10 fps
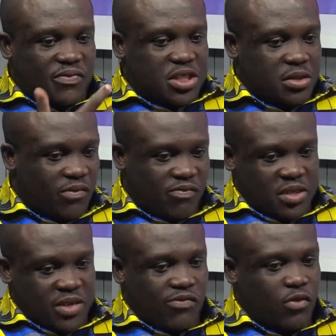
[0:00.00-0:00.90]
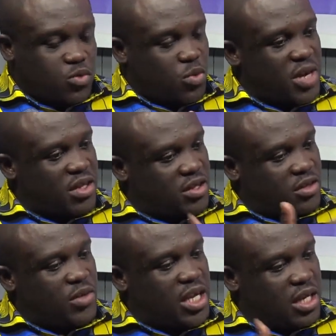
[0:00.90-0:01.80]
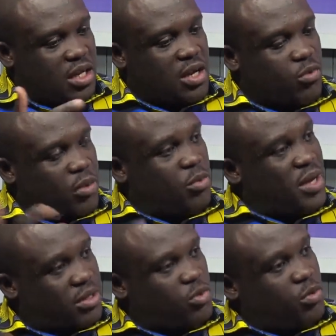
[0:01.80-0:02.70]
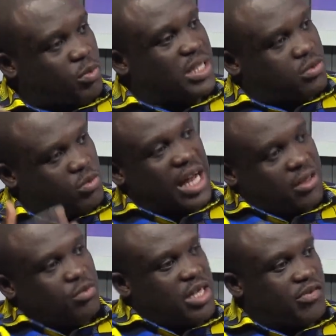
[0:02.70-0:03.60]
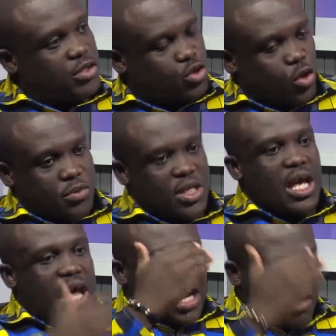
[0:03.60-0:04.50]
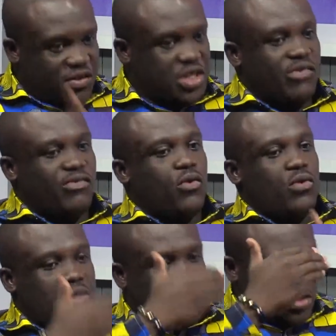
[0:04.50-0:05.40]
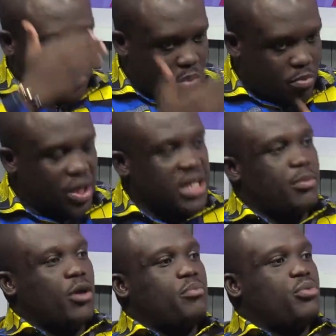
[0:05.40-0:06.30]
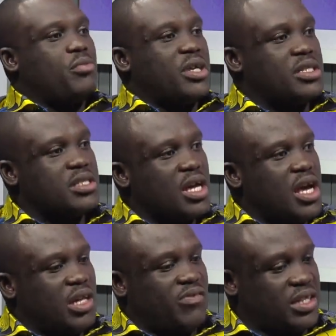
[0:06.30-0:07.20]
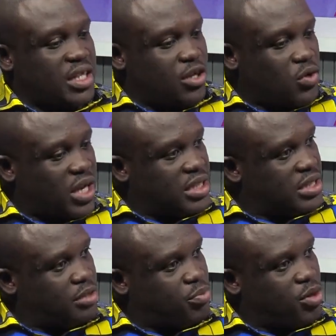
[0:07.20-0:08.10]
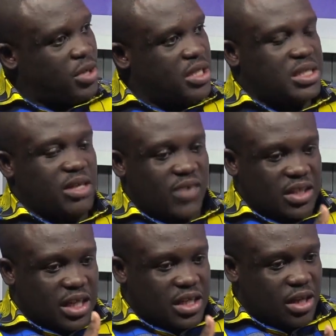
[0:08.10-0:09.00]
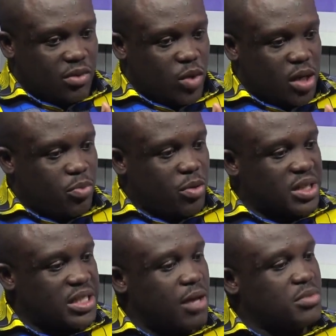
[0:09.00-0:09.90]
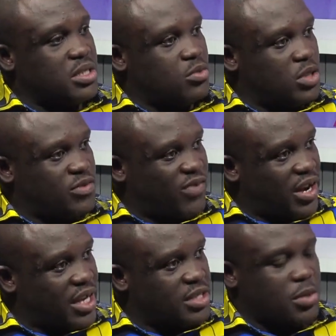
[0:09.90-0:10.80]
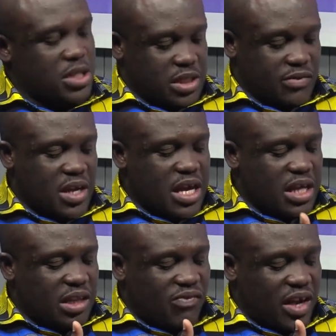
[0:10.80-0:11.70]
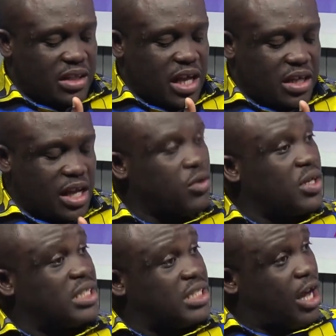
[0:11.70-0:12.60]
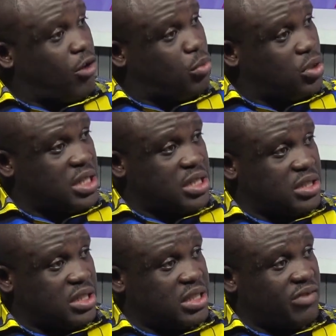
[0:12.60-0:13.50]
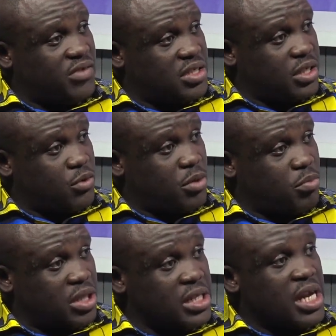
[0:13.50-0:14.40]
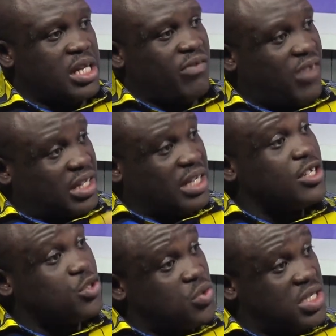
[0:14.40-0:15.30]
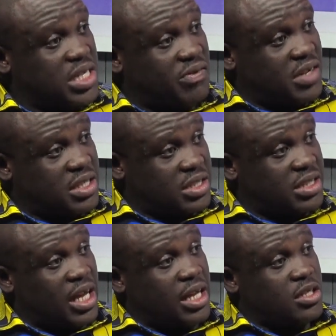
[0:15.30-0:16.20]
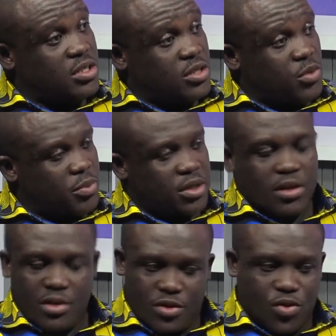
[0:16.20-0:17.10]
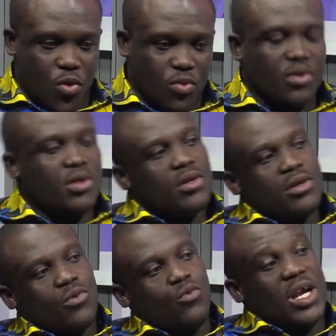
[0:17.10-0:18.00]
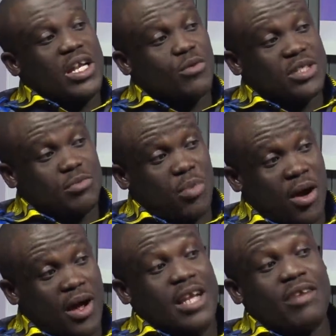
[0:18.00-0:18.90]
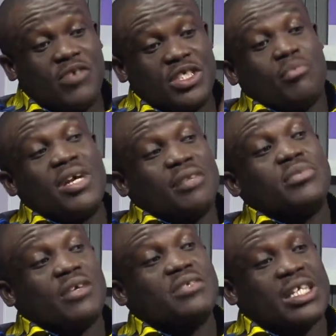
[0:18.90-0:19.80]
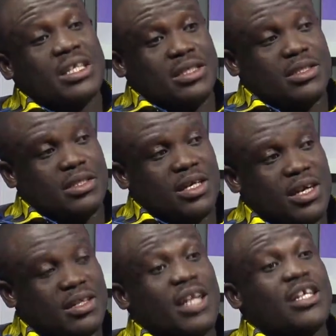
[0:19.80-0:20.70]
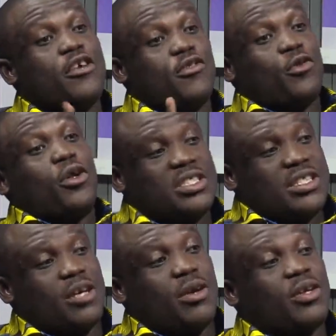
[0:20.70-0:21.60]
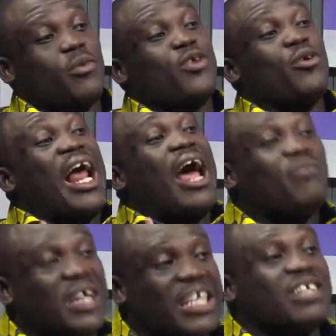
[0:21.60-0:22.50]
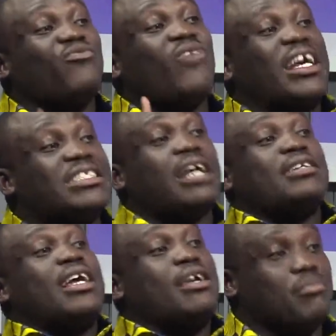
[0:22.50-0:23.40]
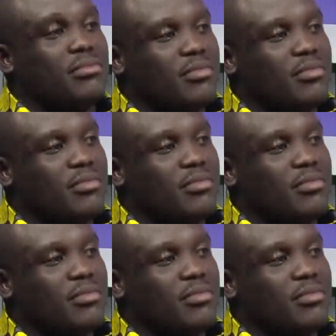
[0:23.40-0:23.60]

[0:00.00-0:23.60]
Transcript: fisher the fisher folks, we met three we, we met we met we had three different stops, and the fisher folk complained about premix, the fact that they're not getting the premix, the fact that when the premix comes is, is very expensive, the fact that they're not getting outboard engines and fishing equipment, the fact that there's no sea defense. That's always been a problem. No, when he was in power. And the fishermen themselves said it, that they thought they, they were not having it right under him,